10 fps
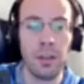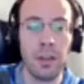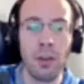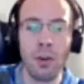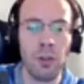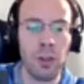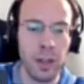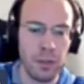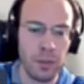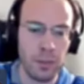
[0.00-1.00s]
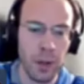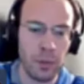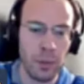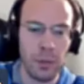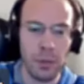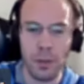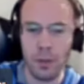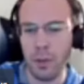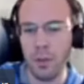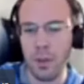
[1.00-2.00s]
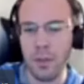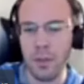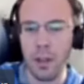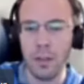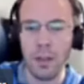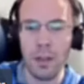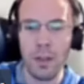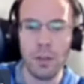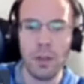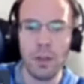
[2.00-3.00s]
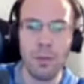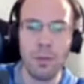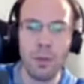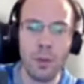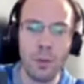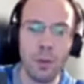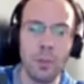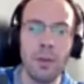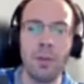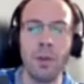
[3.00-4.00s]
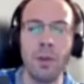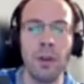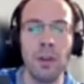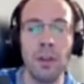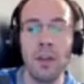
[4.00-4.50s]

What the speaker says: And there are all kinds of breaks possible on the queen side with d4, with b4,